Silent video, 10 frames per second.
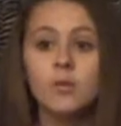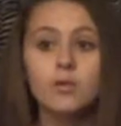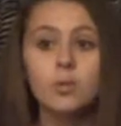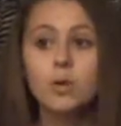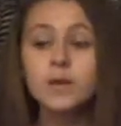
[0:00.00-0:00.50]

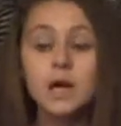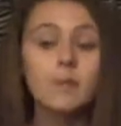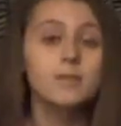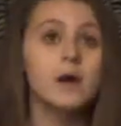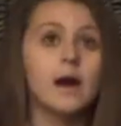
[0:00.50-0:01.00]
We were warming
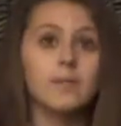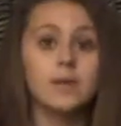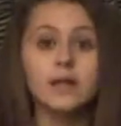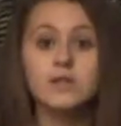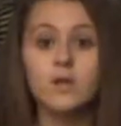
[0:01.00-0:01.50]
up, yeah, I
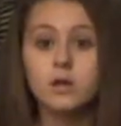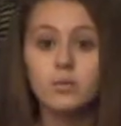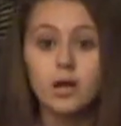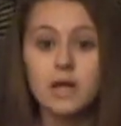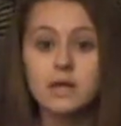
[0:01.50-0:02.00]
played the
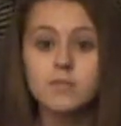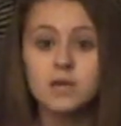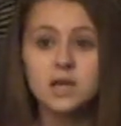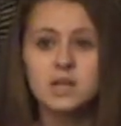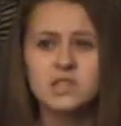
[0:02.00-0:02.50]
volleyball
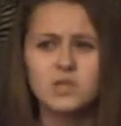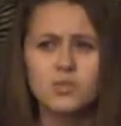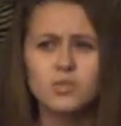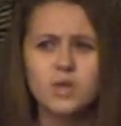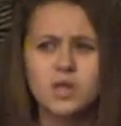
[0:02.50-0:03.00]
game, and
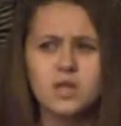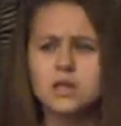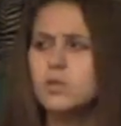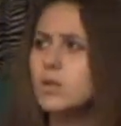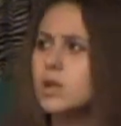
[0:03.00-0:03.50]

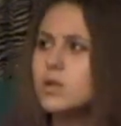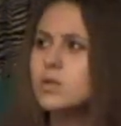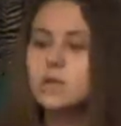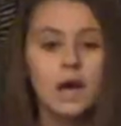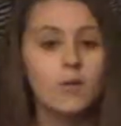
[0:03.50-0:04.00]
did we lose?